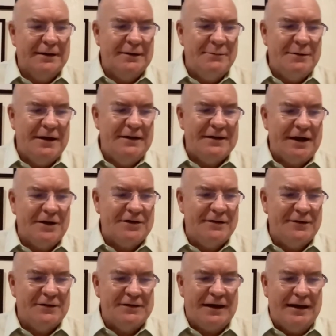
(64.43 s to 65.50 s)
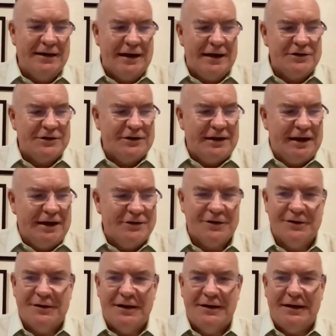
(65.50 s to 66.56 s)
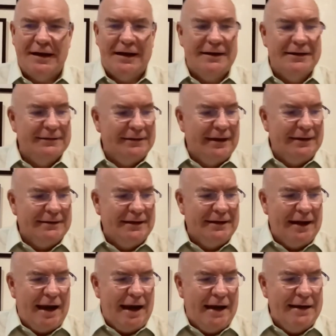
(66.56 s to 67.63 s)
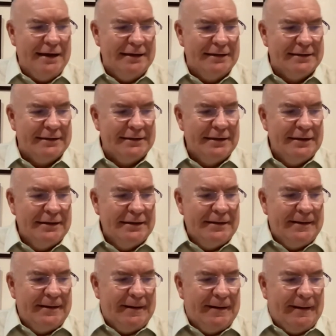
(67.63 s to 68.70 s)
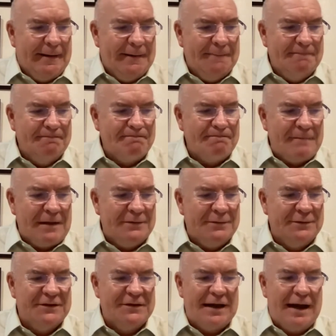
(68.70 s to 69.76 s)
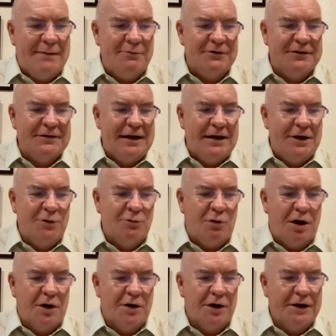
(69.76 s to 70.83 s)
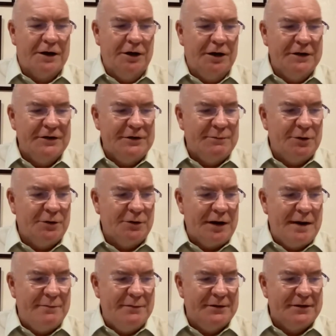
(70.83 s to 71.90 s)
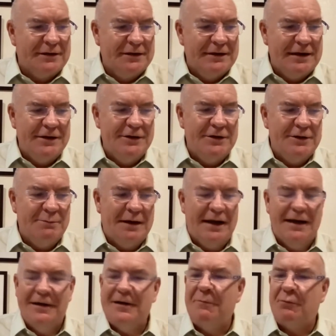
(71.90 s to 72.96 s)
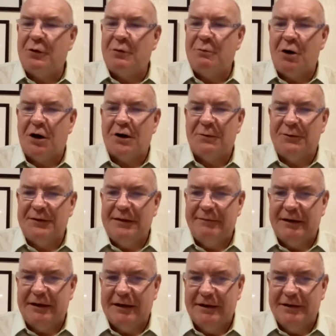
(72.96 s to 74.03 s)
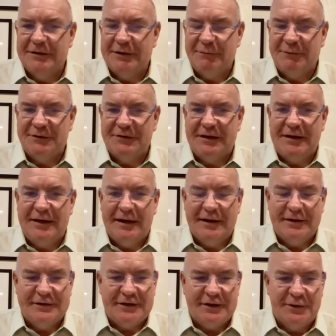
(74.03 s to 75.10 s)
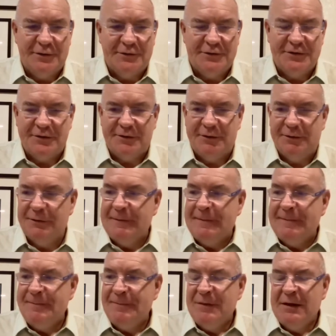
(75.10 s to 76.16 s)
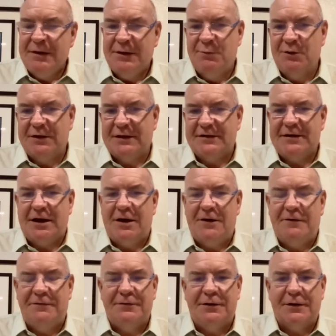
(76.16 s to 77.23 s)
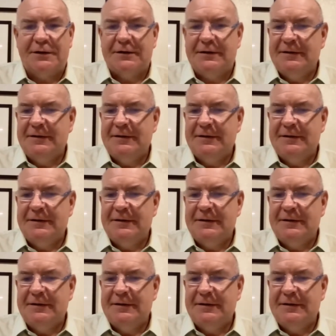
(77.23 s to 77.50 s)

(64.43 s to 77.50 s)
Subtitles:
committee session of the state legislature in the late 1980s to establish a state underwater archaeology program has continued to pay remarkable dividends, and we'll see that as it goes through. The book itself took